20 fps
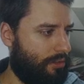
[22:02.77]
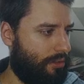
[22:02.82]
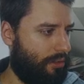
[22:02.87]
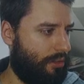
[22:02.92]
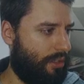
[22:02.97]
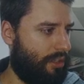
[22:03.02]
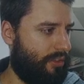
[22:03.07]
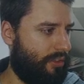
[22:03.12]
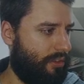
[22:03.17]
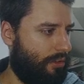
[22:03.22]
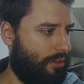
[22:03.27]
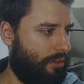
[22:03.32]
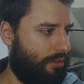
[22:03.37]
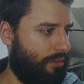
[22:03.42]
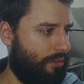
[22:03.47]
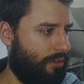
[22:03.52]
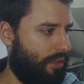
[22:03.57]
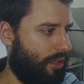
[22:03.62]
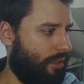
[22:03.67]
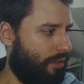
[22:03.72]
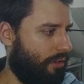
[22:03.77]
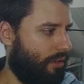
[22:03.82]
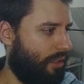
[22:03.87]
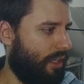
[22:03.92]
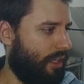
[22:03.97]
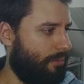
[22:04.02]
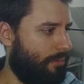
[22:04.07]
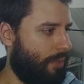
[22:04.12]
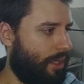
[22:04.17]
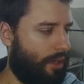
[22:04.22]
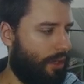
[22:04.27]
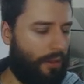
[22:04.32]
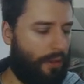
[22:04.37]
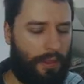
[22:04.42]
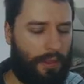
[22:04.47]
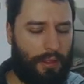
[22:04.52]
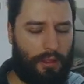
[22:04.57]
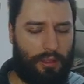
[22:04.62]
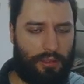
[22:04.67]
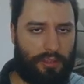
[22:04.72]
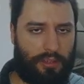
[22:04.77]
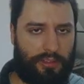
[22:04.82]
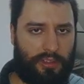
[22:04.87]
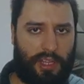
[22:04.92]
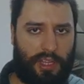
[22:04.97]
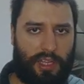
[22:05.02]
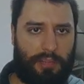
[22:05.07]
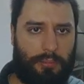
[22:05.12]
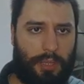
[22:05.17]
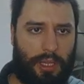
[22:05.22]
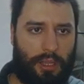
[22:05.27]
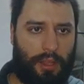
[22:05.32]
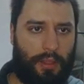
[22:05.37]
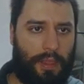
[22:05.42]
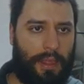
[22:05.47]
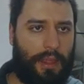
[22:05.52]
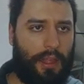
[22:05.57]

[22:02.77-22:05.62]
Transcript: doesn't get, get bigger, doesn't get bigger.